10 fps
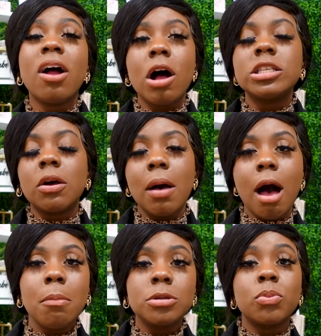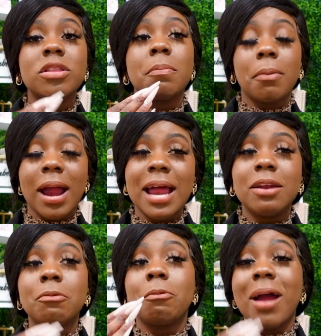it also helps with
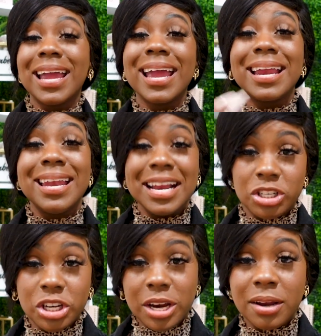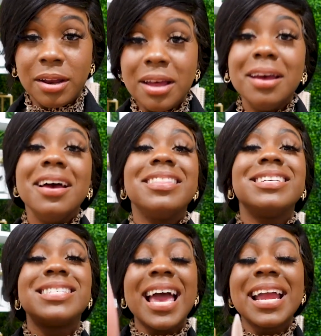brand recognition. The
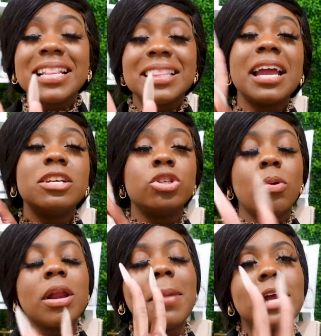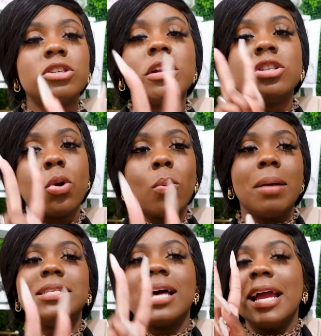second thing is you want to make sure that your
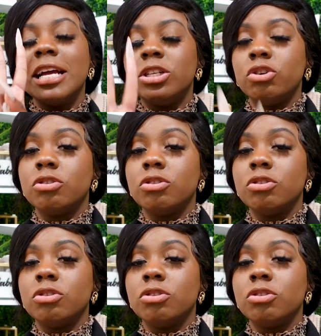website is